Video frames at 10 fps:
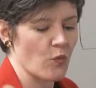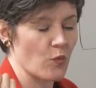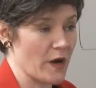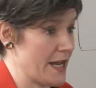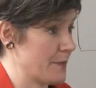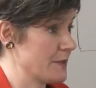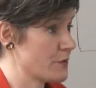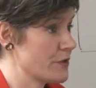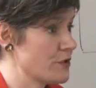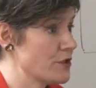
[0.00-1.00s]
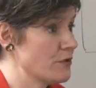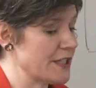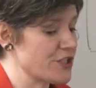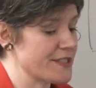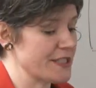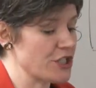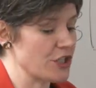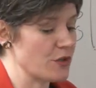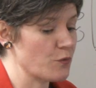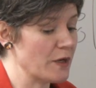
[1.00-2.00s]
what happens when there's no
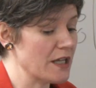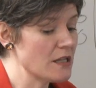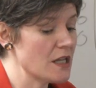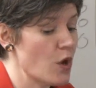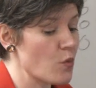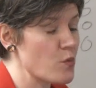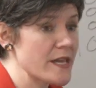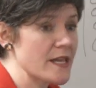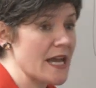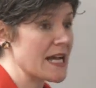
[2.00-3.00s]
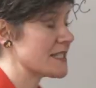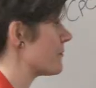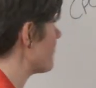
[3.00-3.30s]
legislation? Well, we as